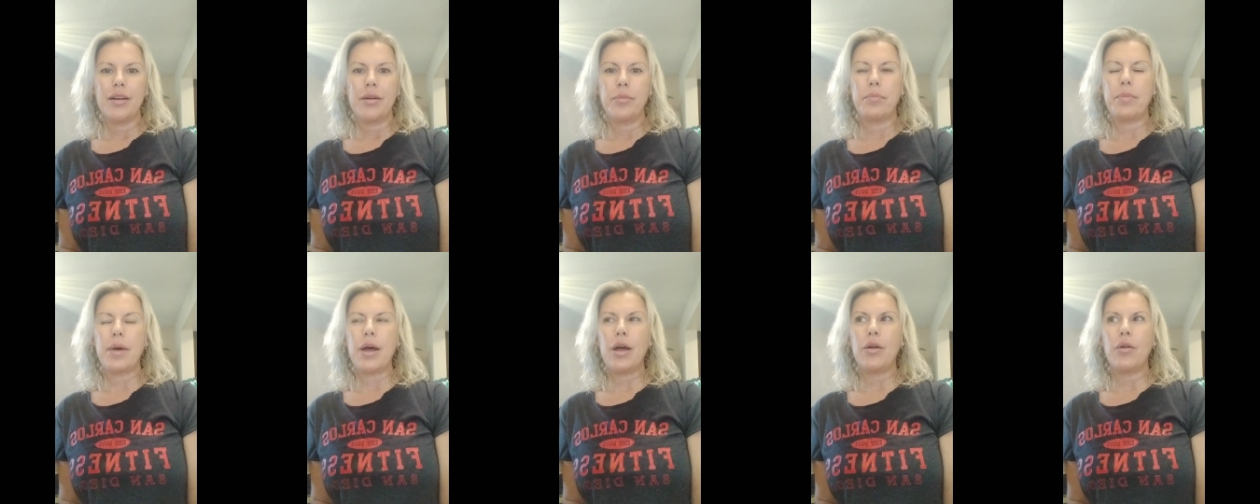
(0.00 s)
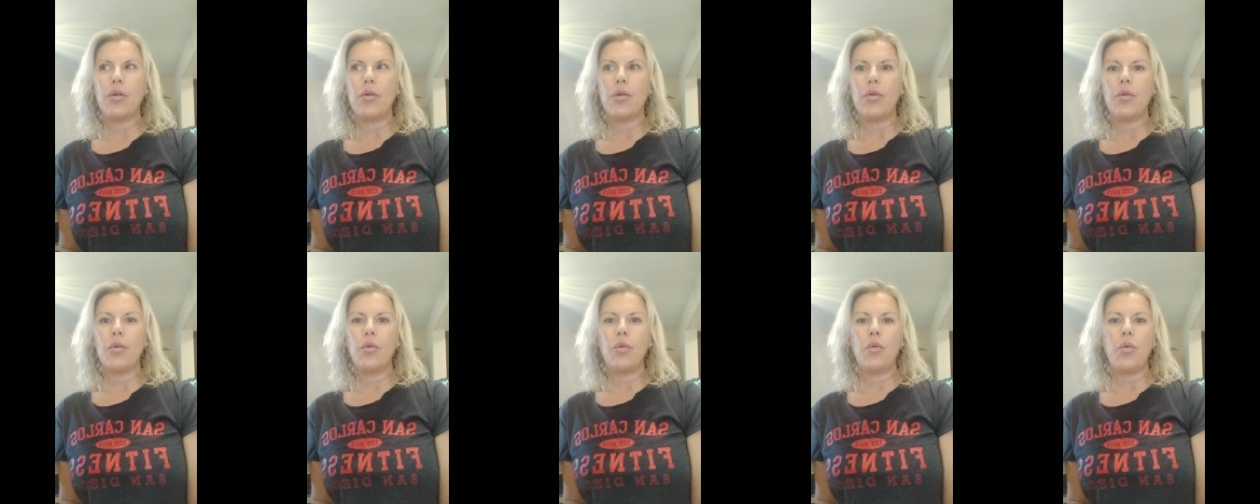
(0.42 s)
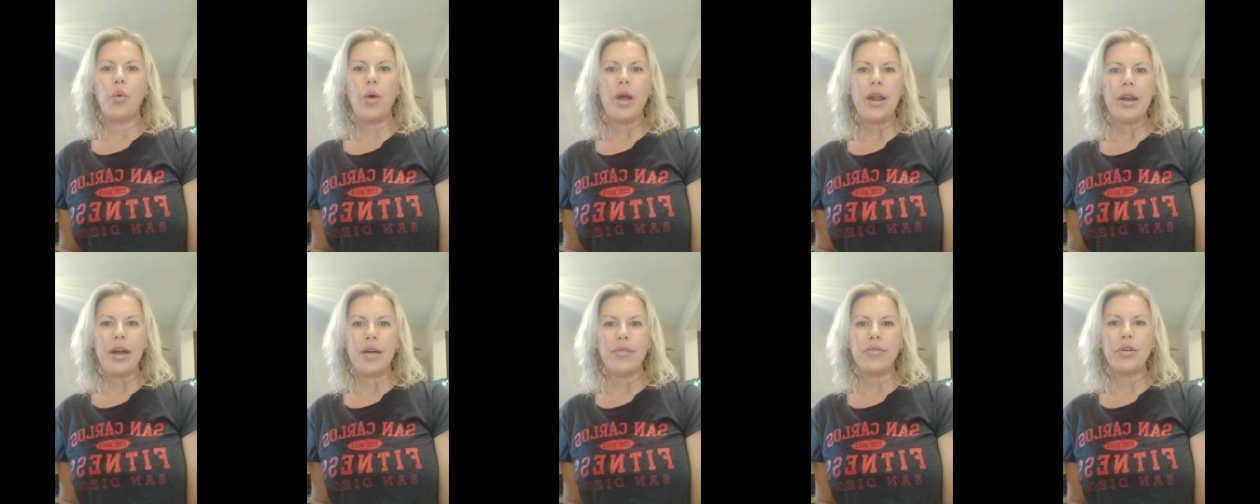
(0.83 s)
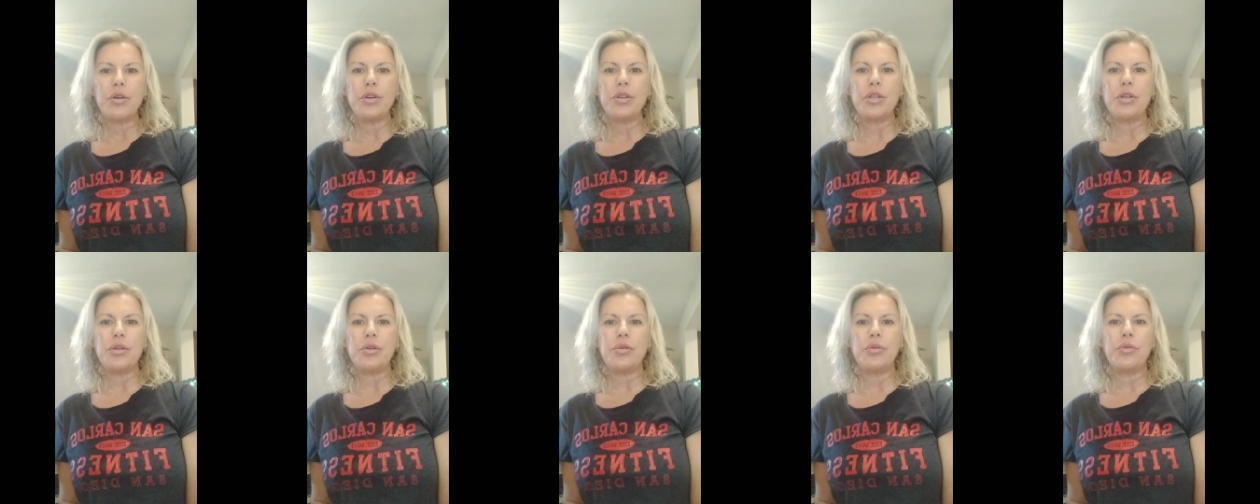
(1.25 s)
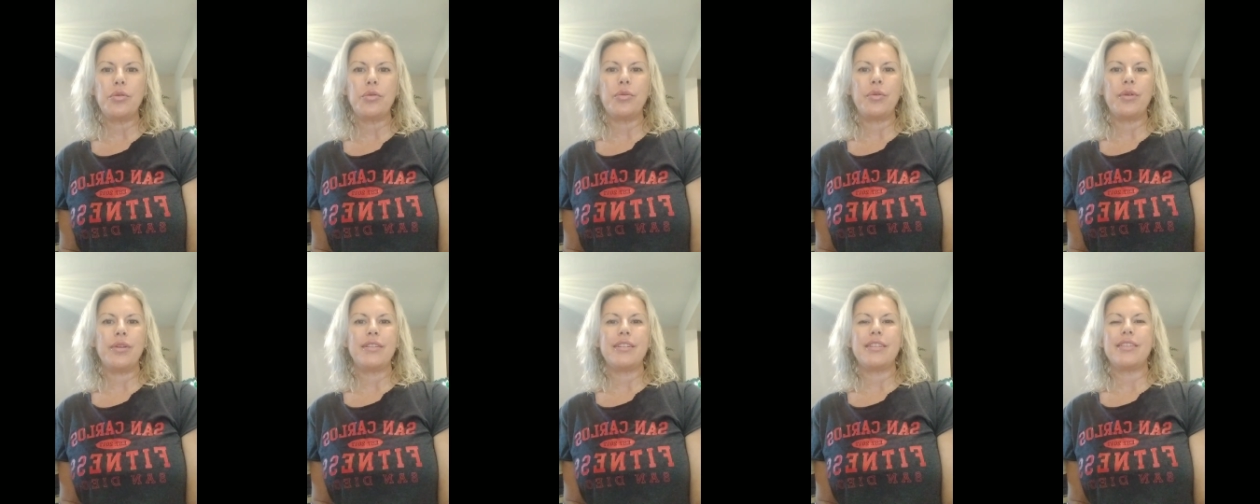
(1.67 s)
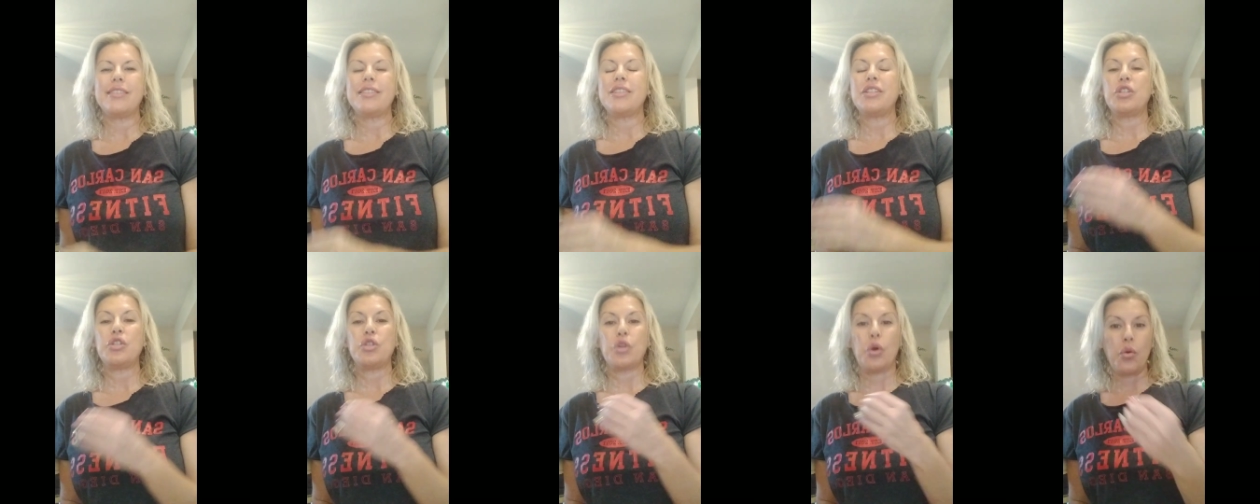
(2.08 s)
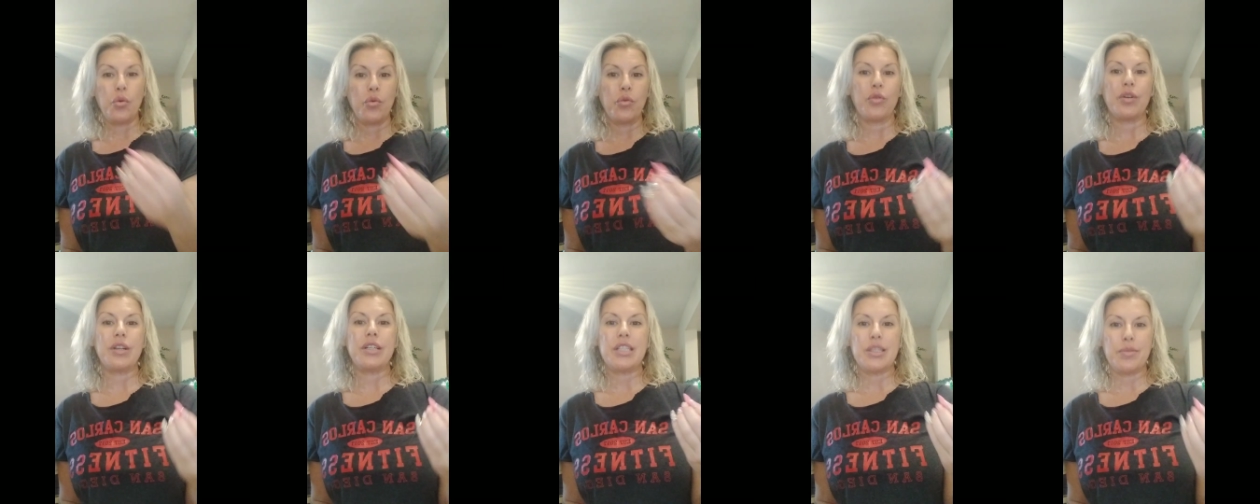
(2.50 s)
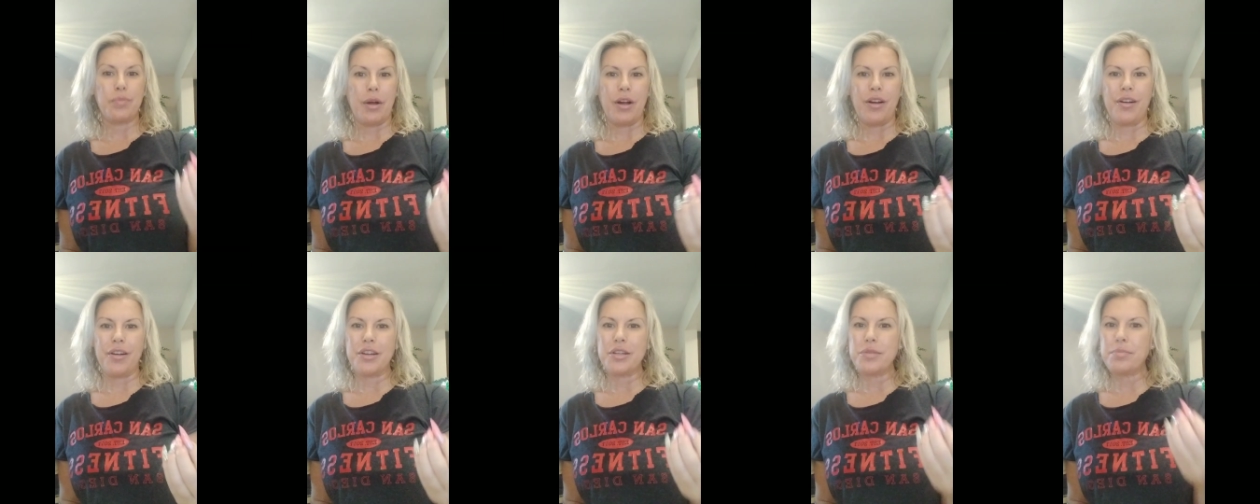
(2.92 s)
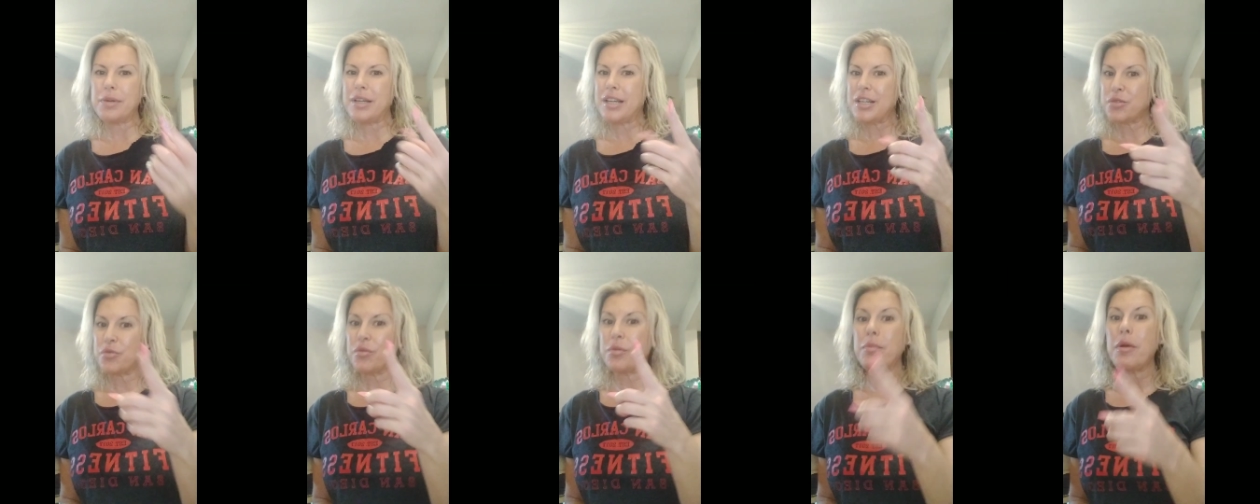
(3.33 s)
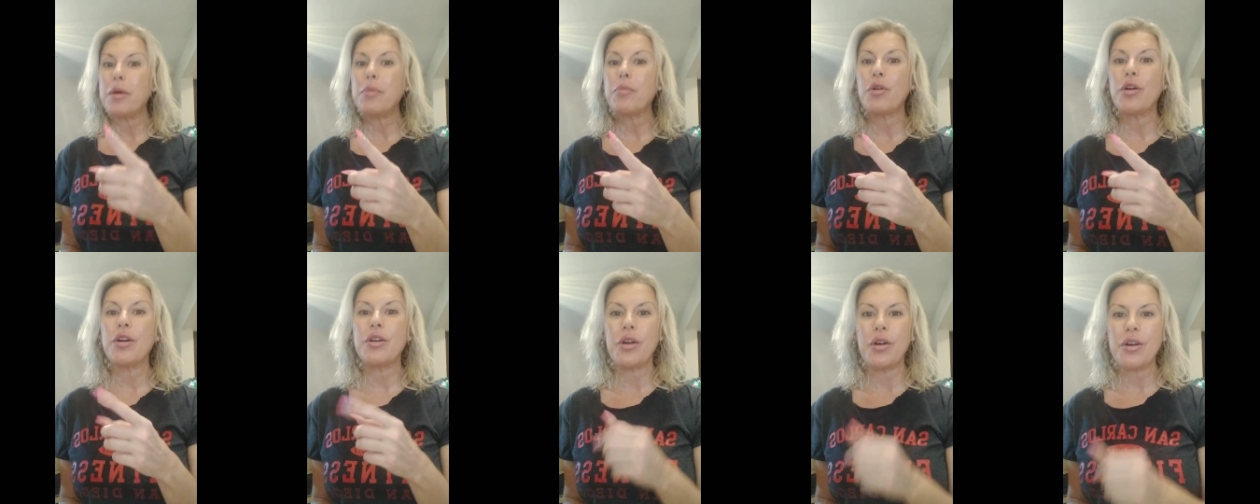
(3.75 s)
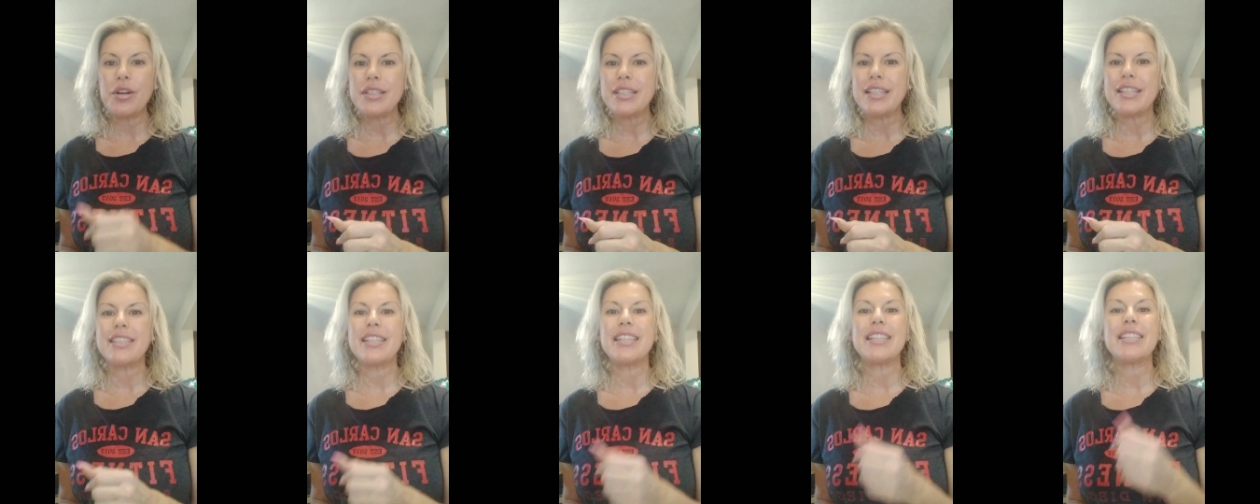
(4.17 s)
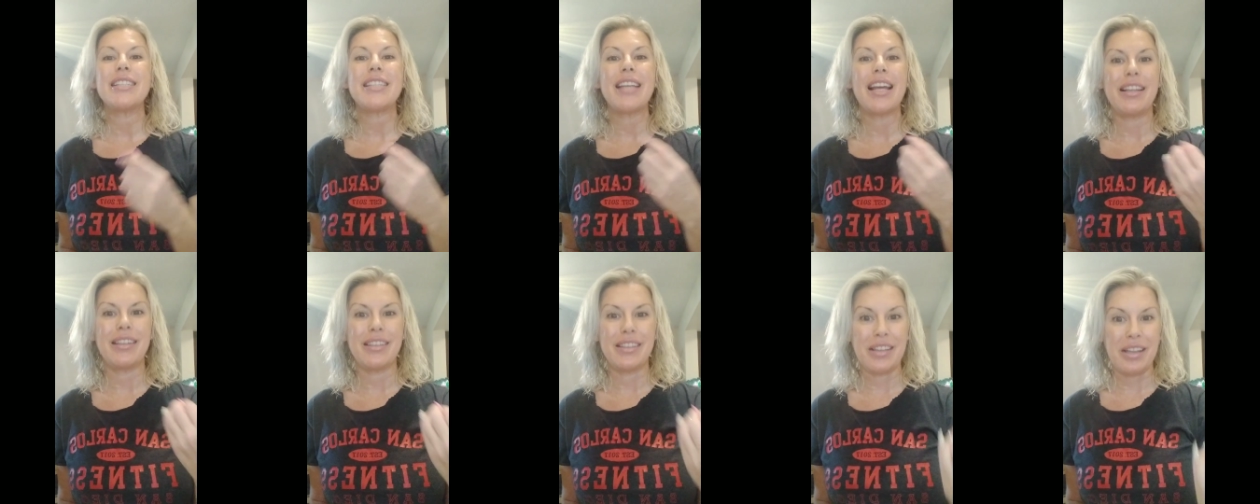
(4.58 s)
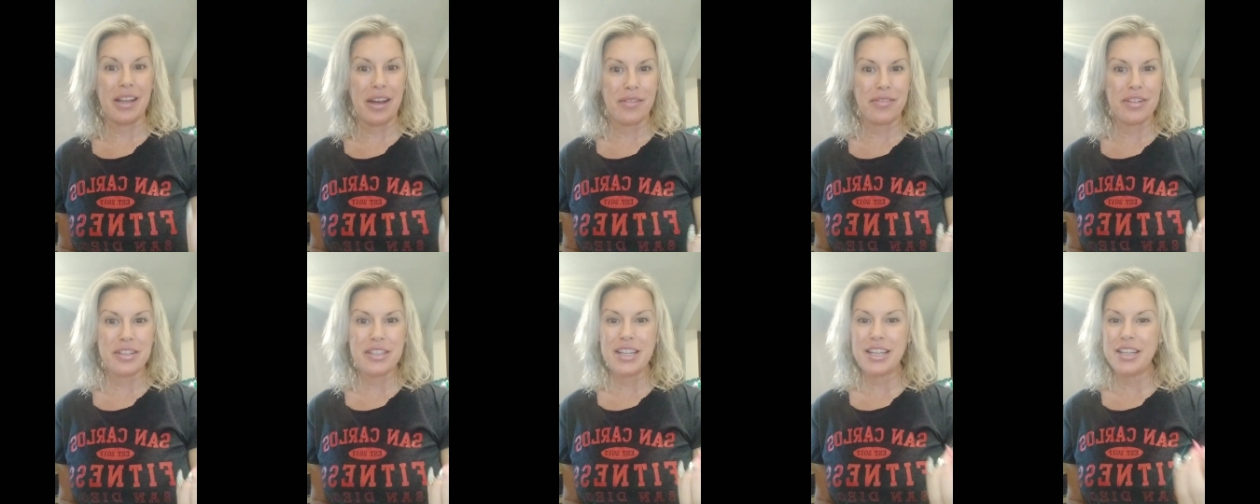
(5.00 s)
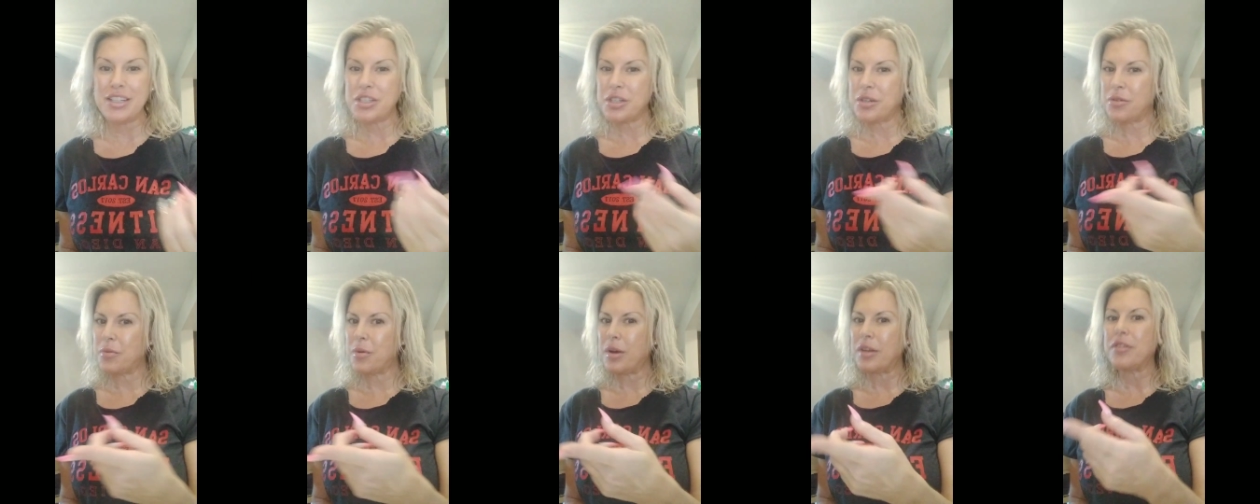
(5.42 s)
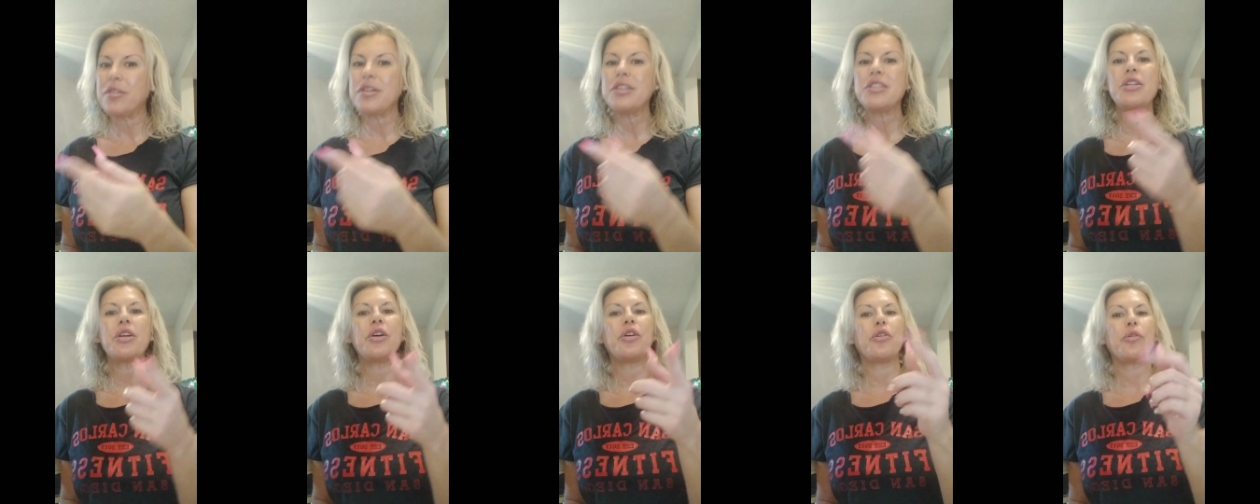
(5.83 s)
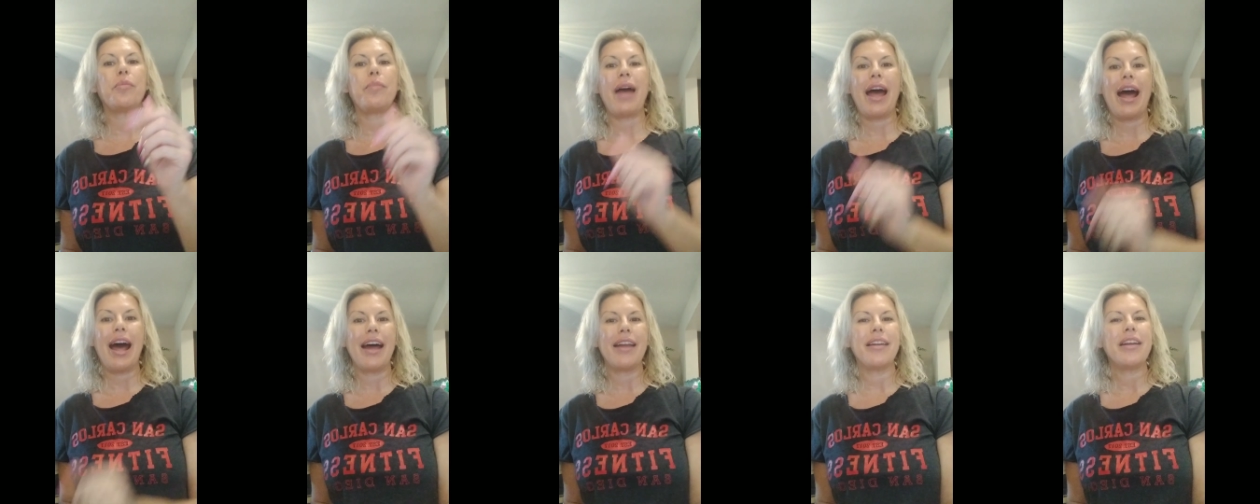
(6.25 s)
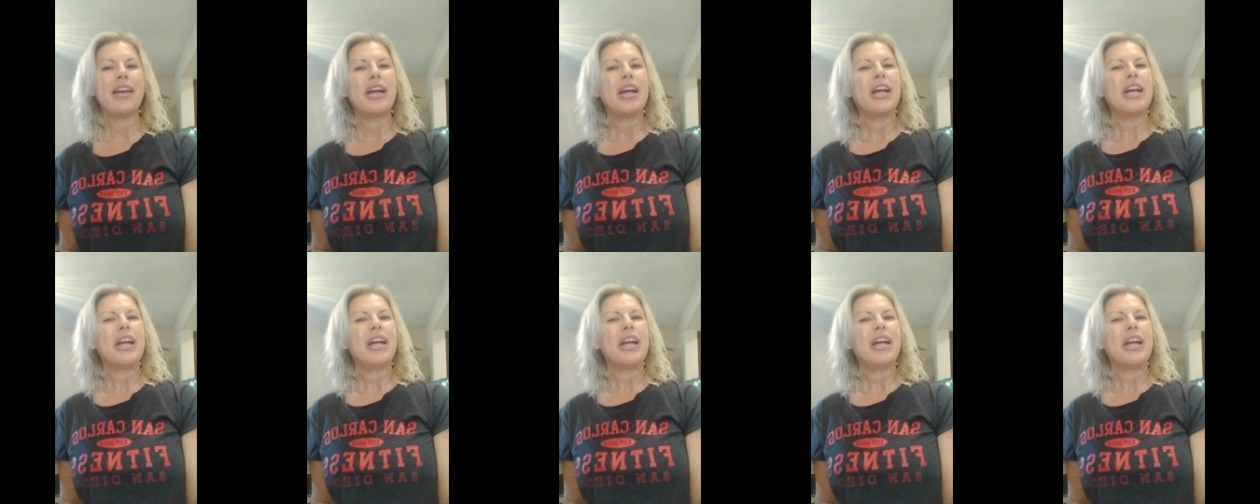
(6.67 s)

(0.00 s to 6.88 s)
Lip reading: But whenever you don't respond, because remember, narcissists, they love attention, whether it's good or bad.